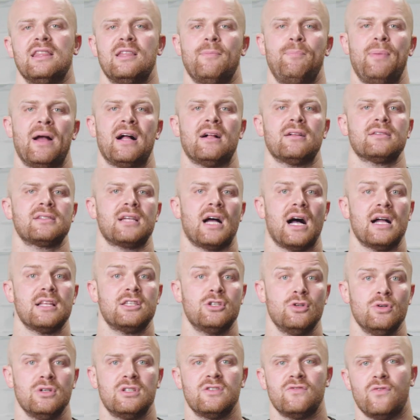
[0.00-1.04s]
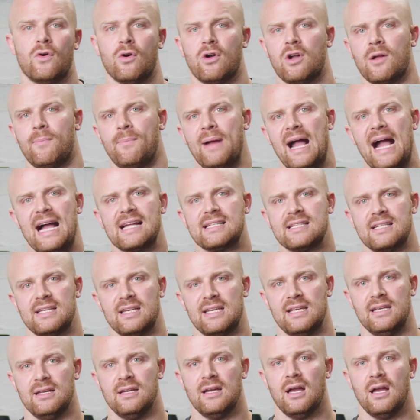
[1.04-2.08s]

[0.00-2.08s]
the Peloton to its full capacity.